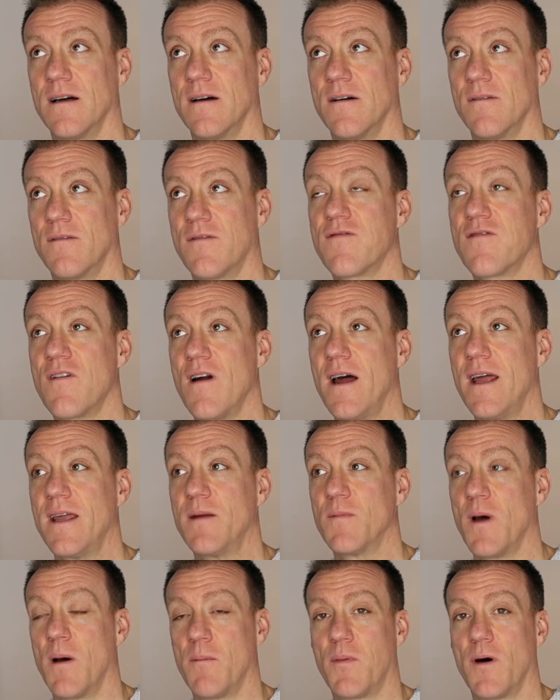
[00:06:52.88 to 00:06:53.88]

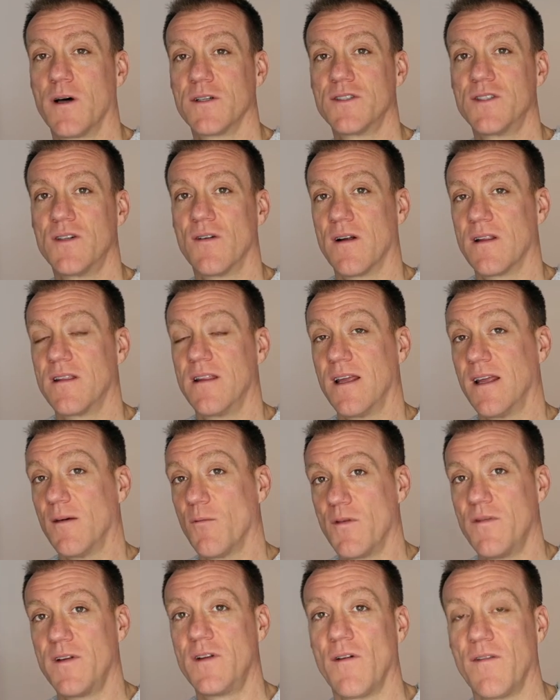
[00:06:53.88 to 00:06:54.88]
frame and posture, I think,
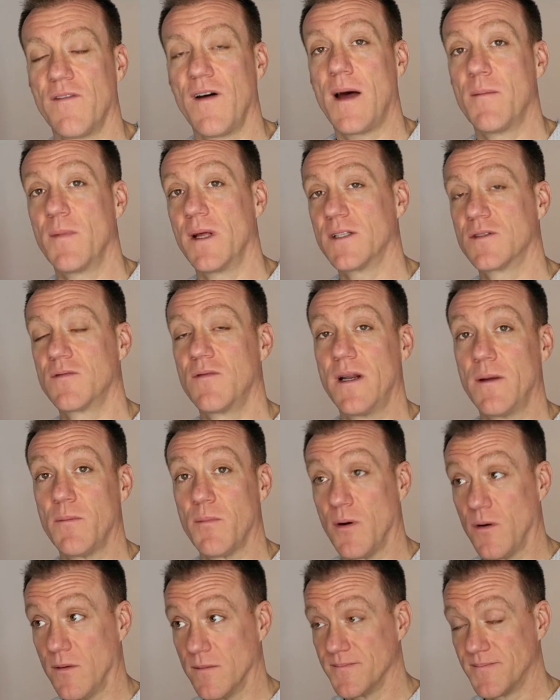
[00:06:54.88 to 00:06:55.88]
within your family. It's really
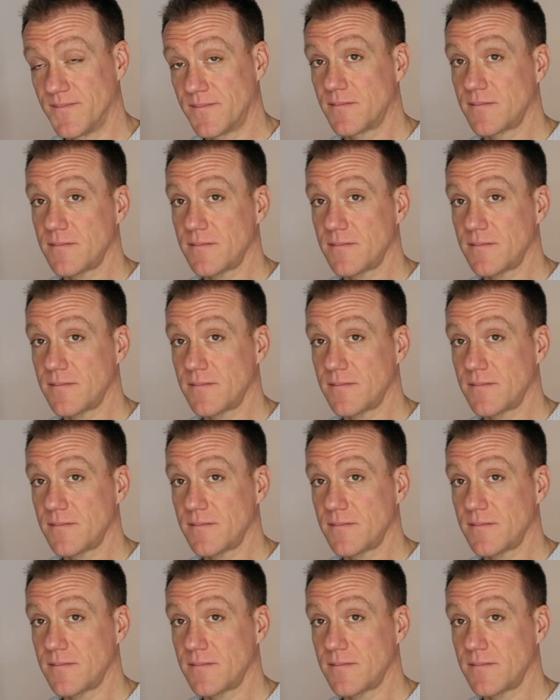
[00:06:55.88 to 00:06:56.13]
important.